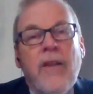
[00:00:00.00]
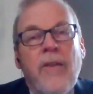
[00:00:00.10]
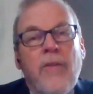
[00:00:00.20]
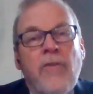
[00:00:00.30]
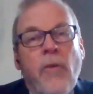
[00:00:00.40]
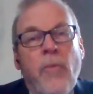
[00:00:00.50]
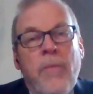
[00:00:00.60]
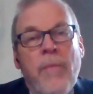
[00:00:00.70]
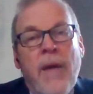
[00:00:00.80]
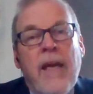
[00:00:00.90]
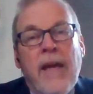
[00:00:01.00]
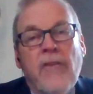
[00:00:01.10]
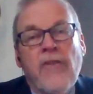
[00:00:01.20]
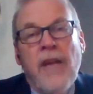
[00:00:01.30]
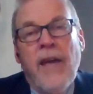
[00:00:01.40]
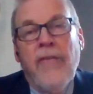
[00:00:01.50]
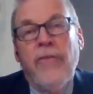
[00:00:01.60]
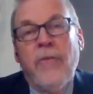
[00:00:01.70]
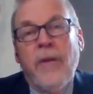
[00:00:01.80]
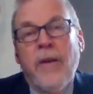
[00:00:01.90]
so we may actually have
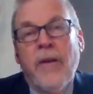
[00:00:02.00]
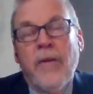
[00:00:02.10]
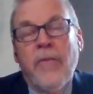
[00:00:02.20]
a